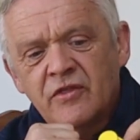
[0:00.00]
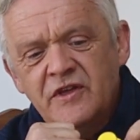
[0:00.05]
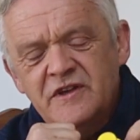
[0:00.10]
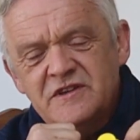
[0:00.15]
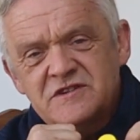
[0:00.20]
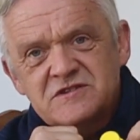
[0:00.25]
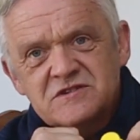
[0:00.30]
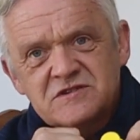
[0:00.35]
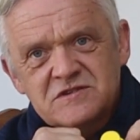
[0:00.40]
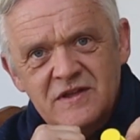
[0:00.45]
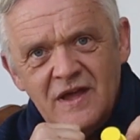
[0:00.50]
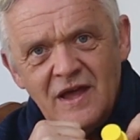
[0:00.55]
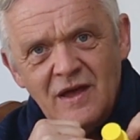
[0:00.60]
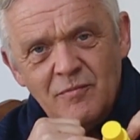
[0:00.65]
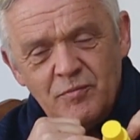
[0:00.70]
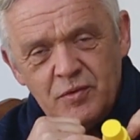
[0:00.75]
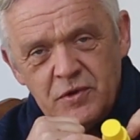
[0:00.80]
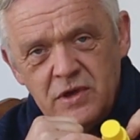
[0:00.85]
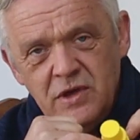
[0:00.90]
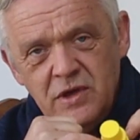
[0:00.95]
This
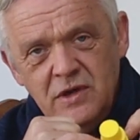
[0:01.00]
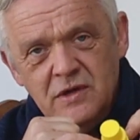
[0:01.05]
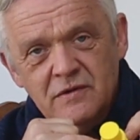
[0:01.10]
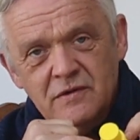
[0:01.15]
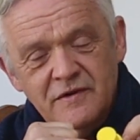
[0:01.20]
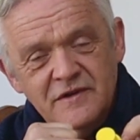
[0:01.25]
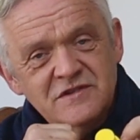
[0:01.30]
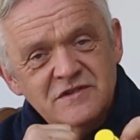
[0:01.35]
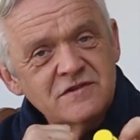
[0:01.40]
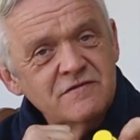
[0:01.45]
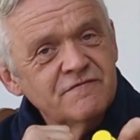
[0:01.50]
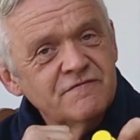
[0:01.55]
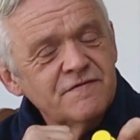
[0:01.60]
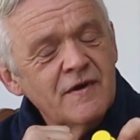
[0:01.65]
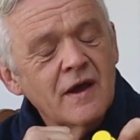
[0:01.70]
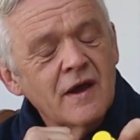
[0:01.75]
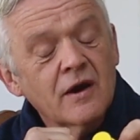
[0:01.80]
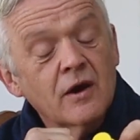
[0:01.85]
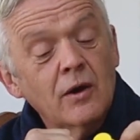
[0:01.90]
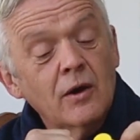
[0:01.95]
step here is in
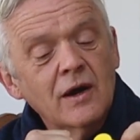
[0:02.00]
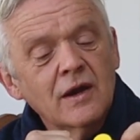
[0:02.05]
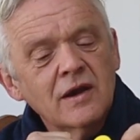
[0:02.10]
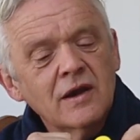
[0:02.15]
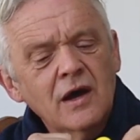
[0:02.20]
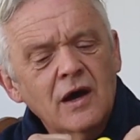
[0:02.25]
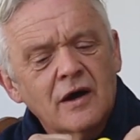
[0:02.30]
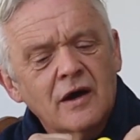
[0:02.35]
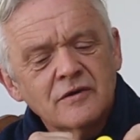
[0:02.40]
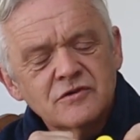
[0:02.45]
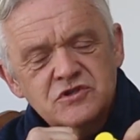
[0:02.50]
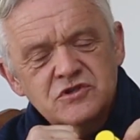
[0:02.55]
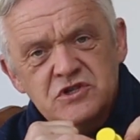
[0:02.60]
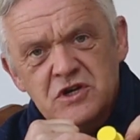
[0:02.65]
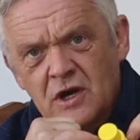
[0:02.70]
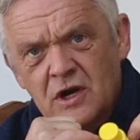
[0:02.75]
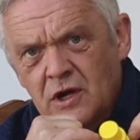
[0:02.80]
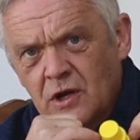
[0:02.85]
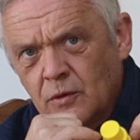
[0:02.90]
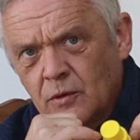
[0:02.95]
fact quite
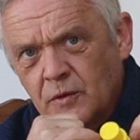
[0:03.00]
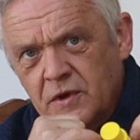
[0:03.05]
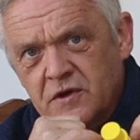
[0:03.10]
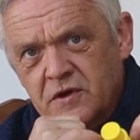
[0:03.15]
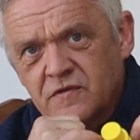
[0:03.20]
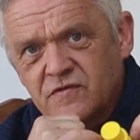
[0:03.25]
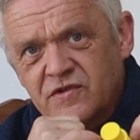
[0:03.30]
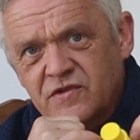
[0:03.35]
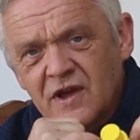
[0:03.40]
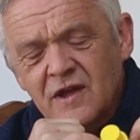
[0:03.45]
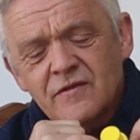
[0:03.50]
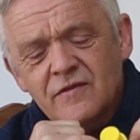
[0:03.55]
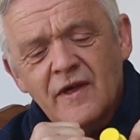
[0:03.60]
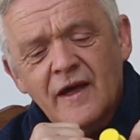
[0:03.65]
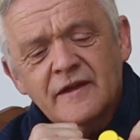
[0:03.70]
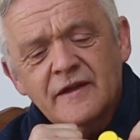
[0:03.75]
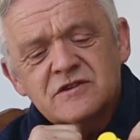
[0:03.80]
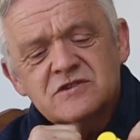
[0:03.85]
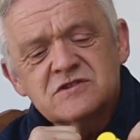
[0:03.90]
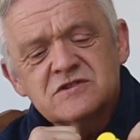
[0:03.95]
large. We can take
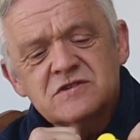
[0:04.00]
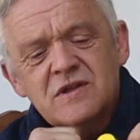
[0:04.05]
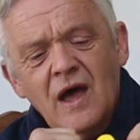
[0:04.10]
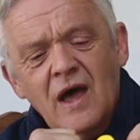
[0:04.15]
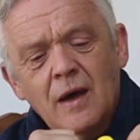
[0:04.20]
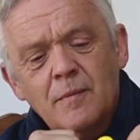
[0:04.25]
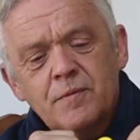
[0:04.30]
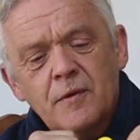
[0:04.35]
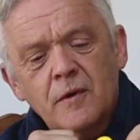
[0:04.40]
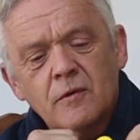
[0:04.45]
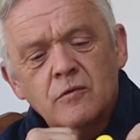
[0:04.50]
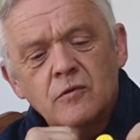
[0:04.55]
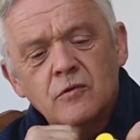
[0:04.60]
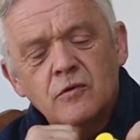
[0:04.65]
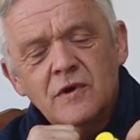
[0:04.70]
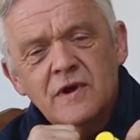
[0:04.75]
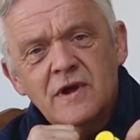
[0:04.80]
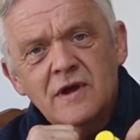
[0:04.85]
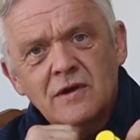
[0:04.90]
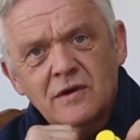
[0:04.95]
that step
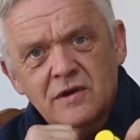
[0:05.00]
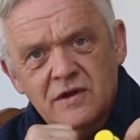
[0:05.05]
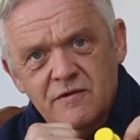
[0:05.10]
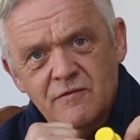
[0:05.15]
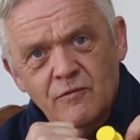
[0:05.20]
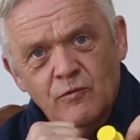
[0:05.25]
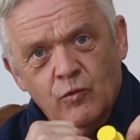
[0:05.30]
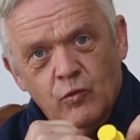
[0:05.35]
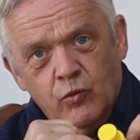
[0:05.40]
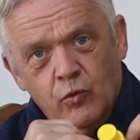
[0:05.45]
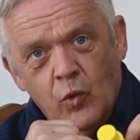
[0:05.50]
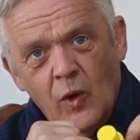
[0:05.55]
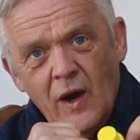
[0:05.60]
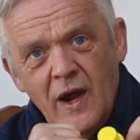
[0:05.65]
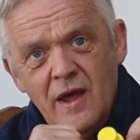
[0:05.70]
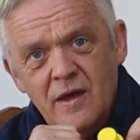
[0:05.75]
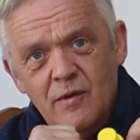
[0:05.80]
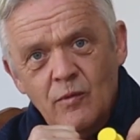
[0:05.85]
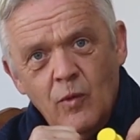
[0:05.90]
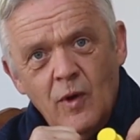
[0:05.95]
really
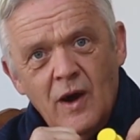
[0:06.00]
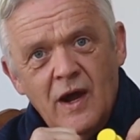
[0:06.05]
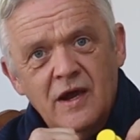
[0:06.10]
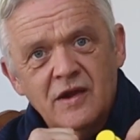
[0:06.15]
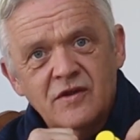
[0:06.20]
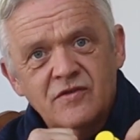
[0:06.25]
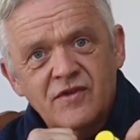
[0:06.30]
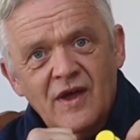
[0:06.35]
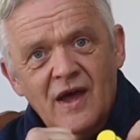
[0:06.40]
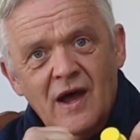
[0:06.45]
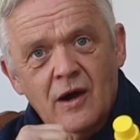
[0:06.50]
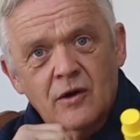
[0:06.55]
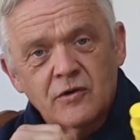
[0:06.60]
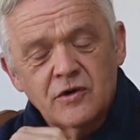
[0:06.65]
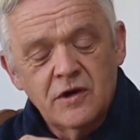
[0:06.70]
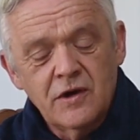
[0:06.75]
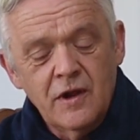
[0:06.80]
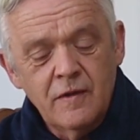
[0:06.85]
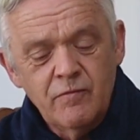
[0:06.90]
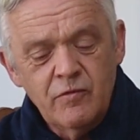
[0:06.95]
way
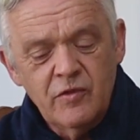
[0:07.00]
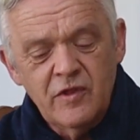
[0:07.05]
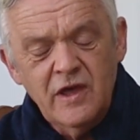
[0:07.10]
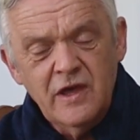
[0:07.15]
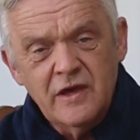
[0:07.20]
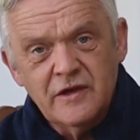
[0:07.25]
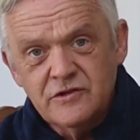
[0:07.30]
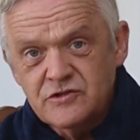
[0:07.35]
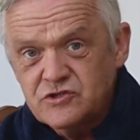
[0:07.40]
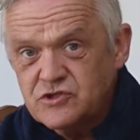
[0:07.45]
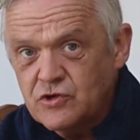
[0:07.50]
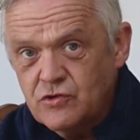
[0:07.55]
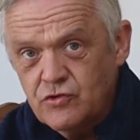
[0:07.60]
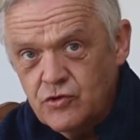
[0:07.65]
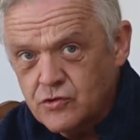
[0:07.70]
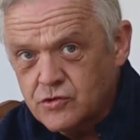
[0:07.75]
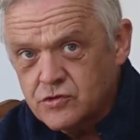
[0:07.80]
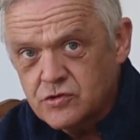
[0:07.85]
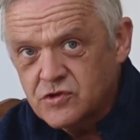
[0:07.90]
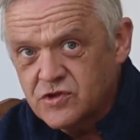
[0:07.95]
down, and in
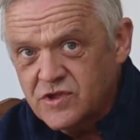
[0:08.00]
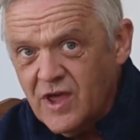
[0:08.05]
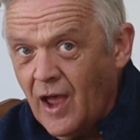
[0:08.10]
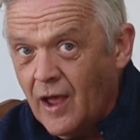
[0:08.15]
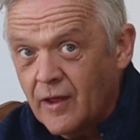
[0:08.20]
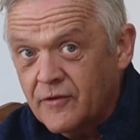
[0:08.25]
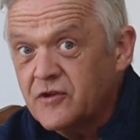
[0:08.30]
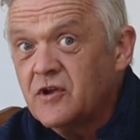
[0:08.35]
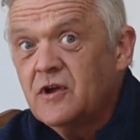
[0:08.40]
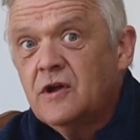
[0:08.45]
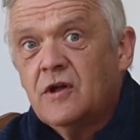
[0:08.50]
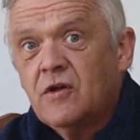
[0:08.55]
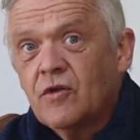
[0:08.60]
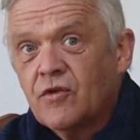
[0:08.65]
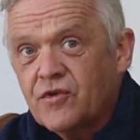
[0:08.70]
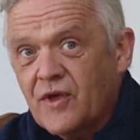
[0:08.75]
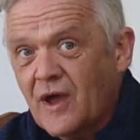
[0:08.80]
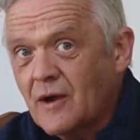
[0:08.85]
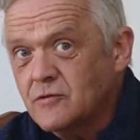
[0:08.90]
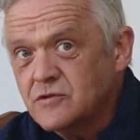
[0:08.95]
this you could get
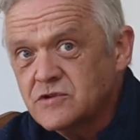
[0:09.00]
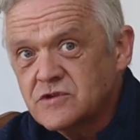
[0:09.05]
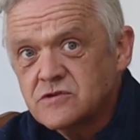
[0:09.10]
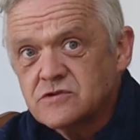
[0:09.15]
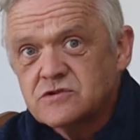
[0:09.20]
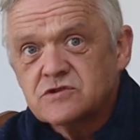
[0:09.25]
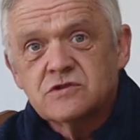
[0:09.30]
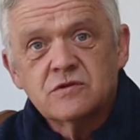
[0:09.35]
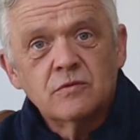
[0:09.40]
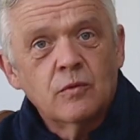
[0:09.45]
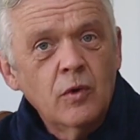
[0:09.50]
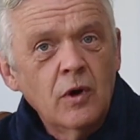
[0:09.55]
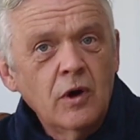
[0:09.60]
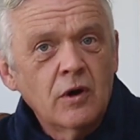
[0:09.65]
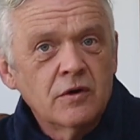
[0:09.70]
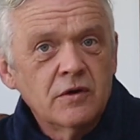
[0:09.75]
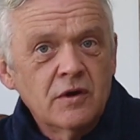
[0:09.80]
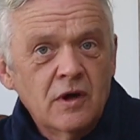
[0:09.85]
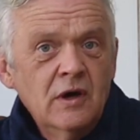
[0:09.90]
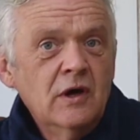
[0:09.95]
thousands to
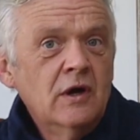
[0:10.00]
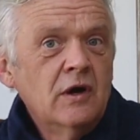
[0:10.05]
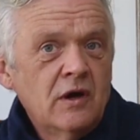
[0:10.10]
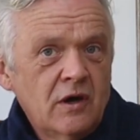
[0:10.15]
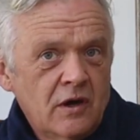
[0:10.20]
one